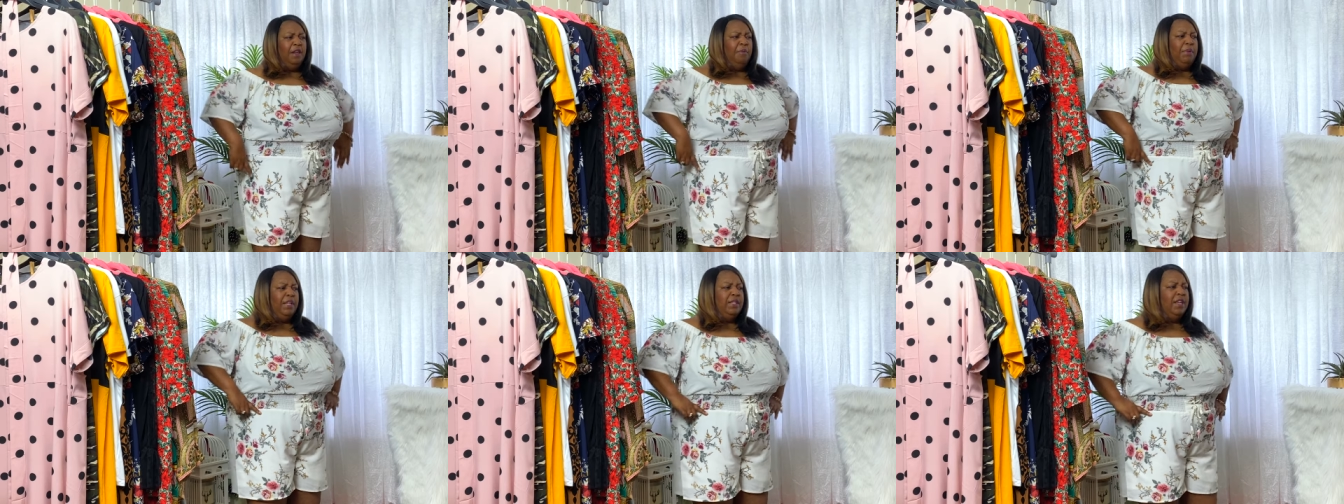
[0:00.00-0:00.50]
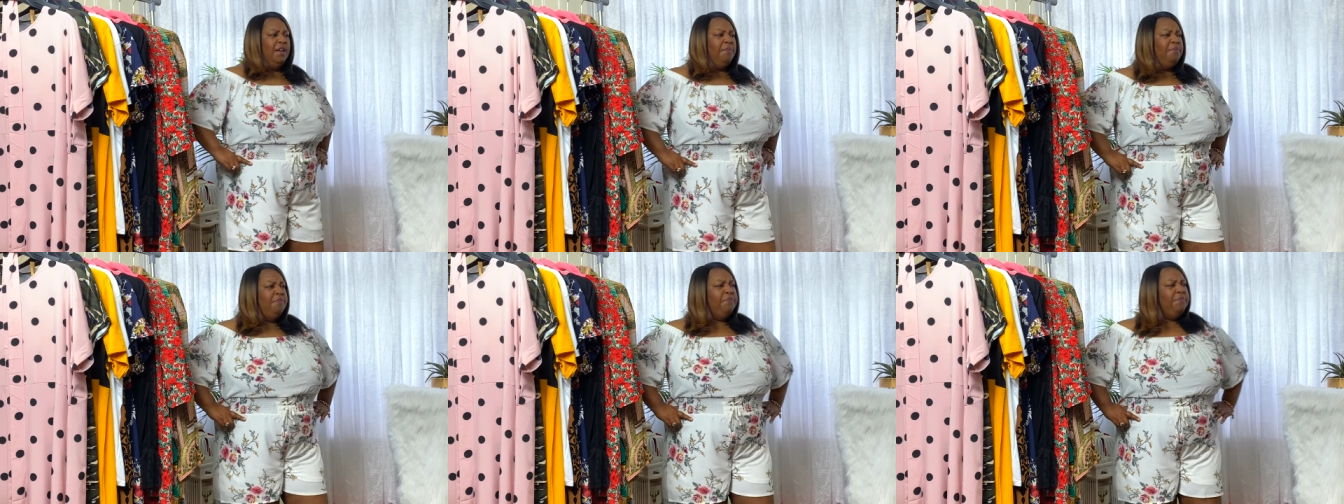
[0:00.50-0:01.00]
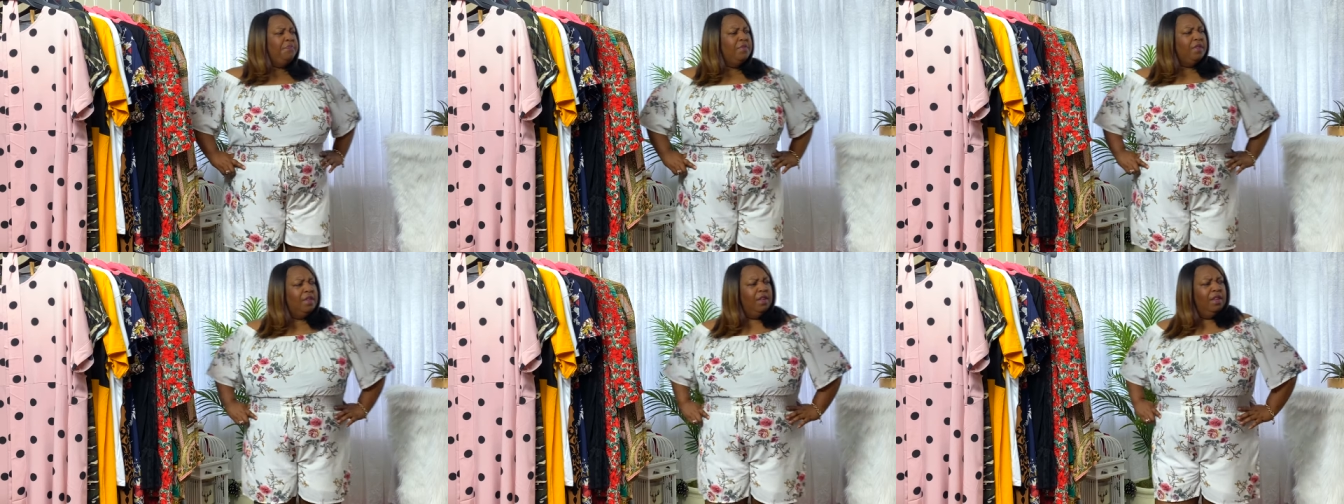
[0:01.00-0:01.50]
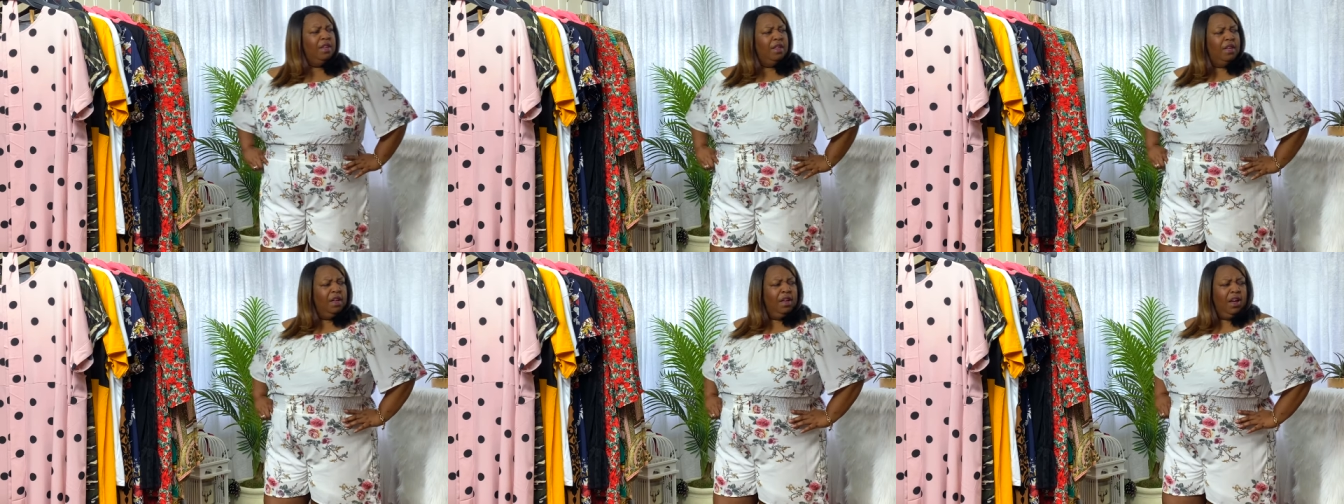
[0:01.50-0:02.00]
But um,
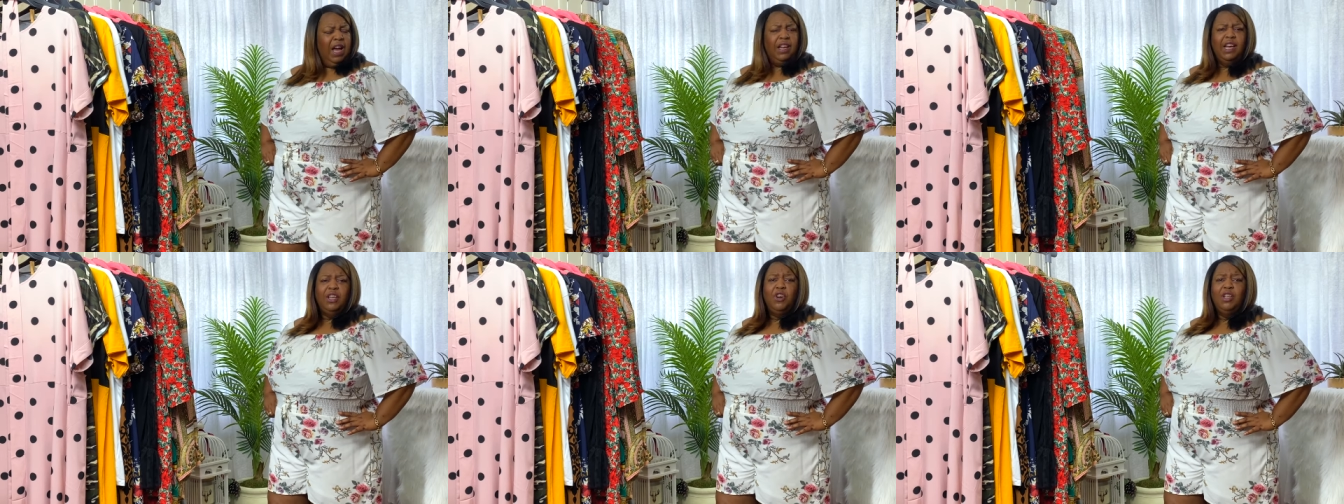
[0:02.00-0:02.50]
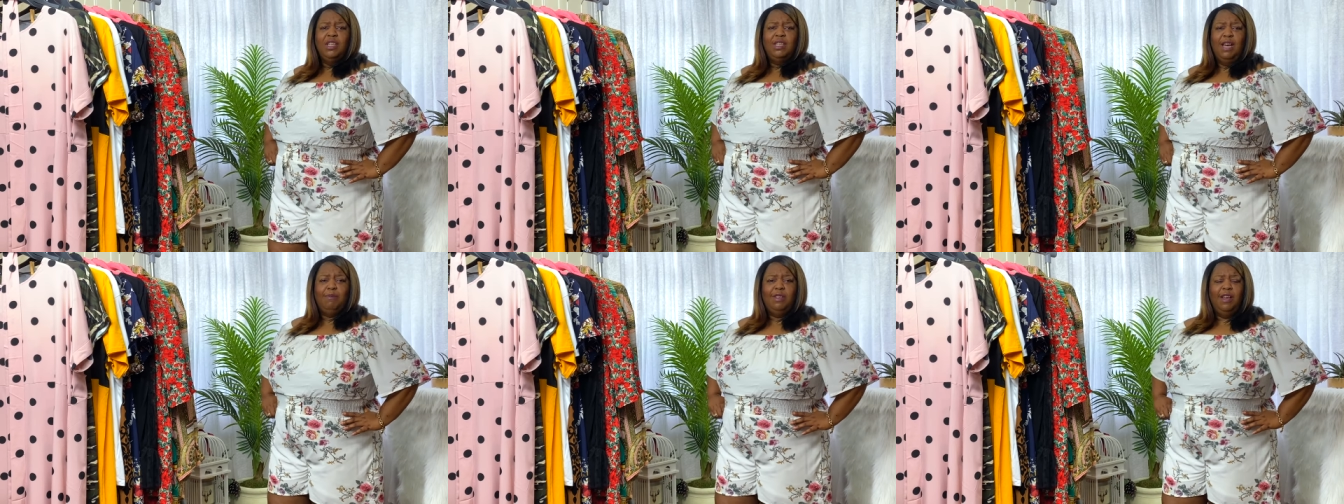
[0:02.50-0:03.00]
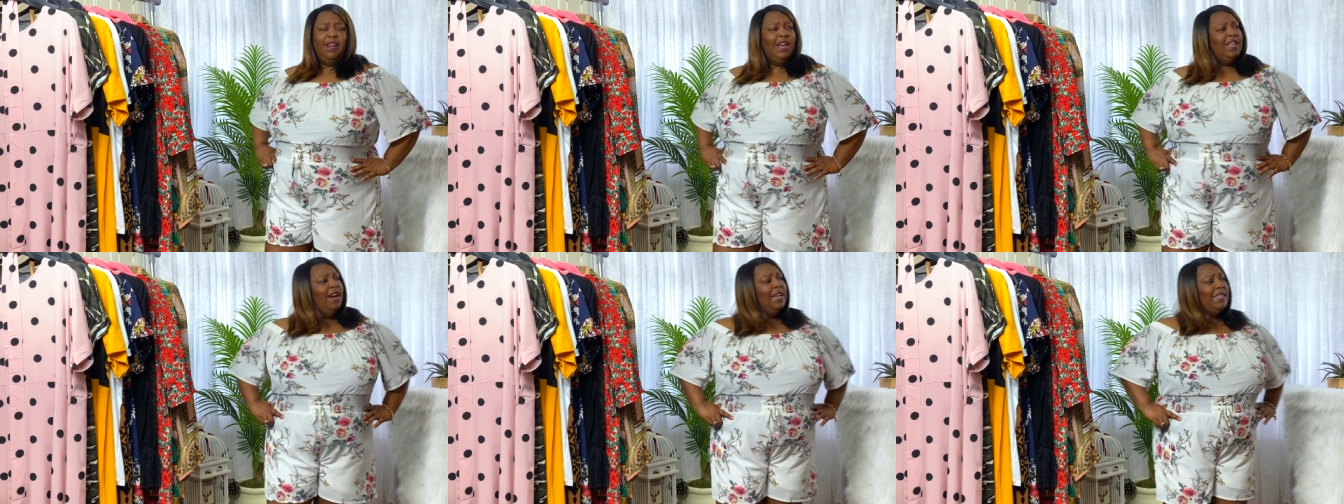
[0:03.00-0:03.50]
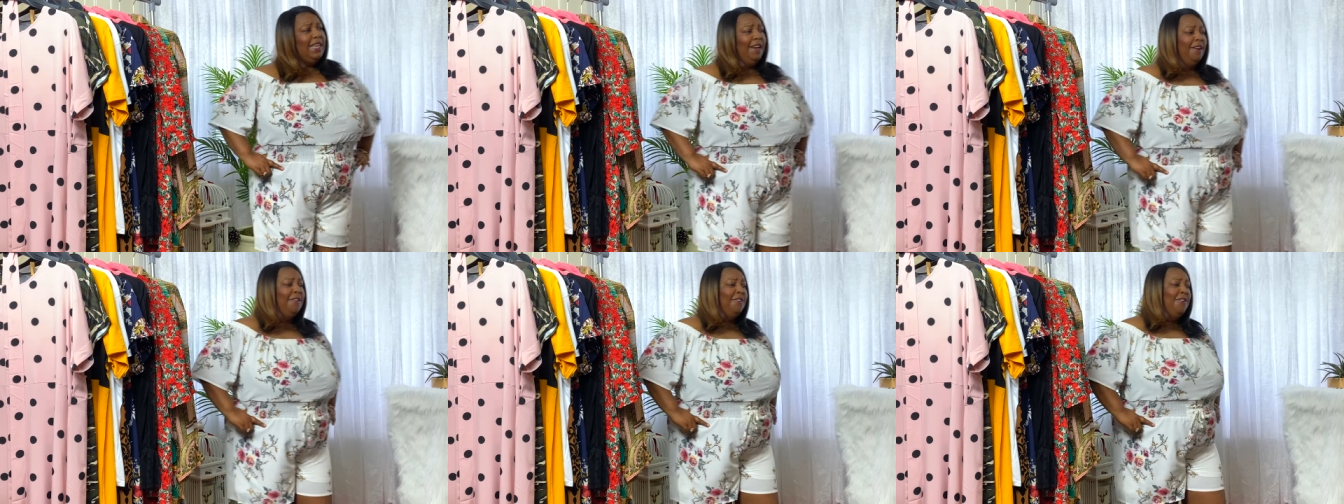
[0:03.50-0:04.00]
I like the concept. I like the
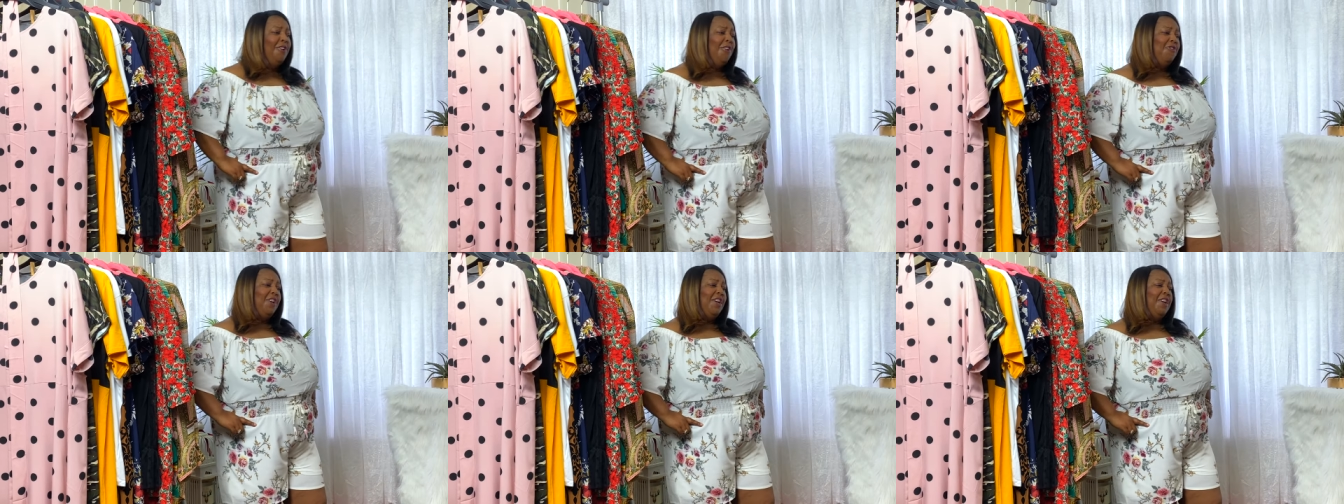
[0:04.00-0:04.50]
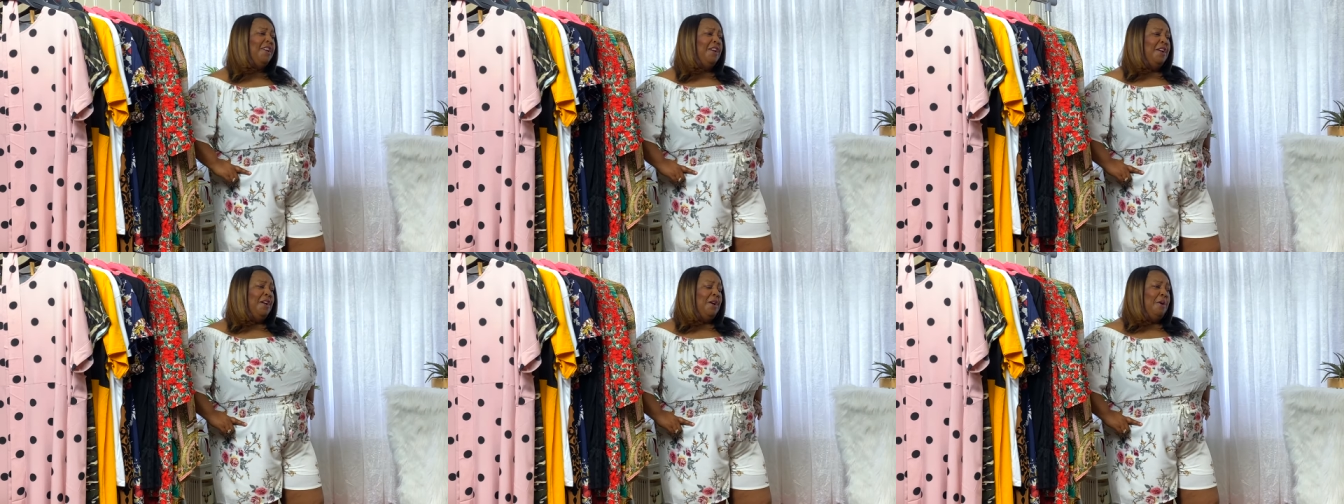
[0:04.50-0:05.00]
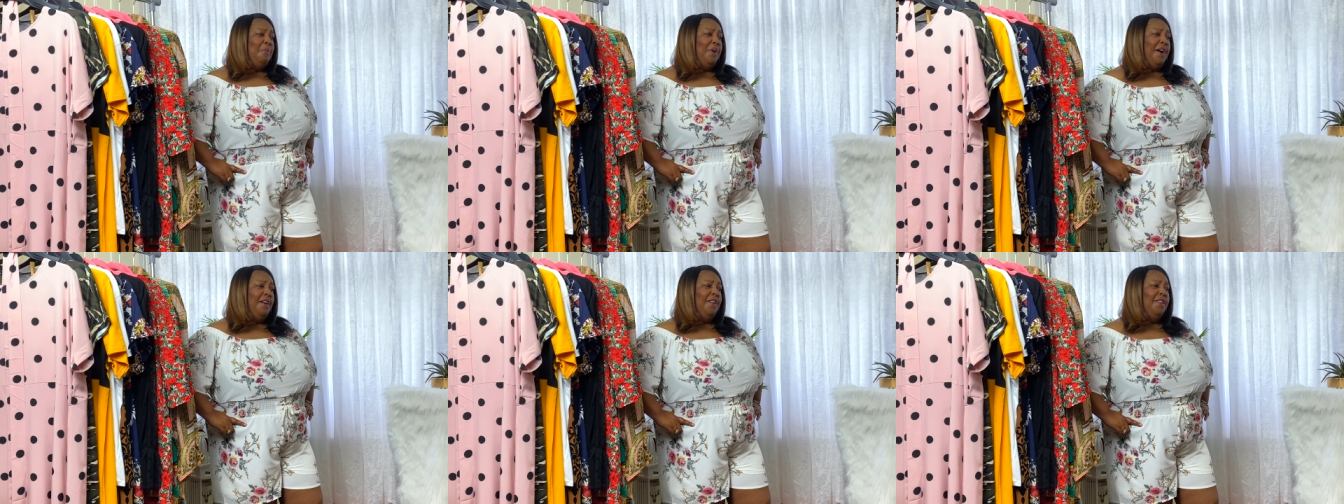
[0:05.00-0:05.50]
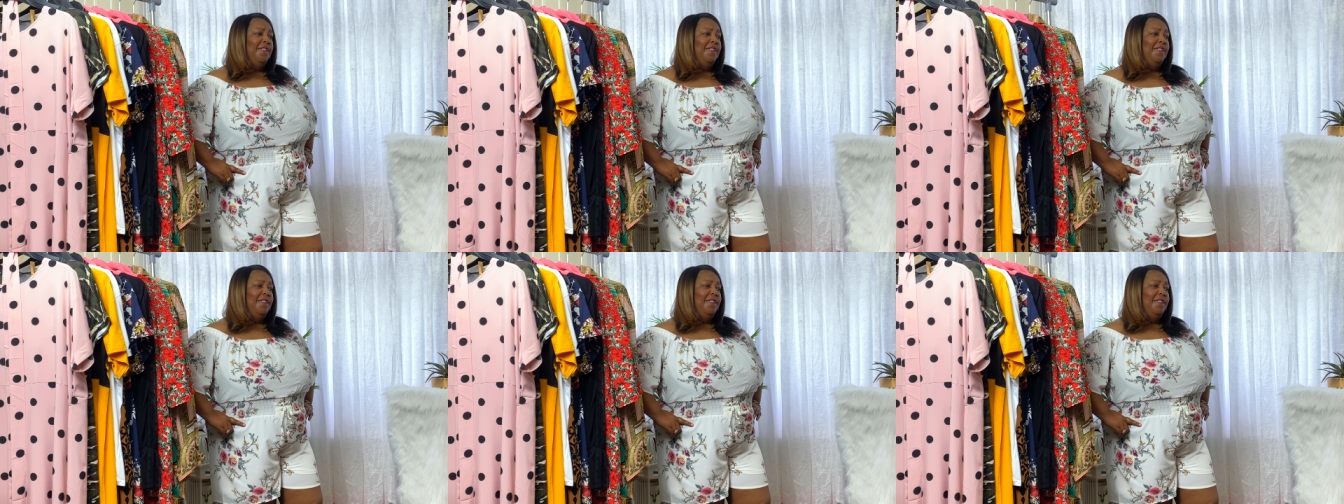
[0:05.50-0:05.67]
idea of it. But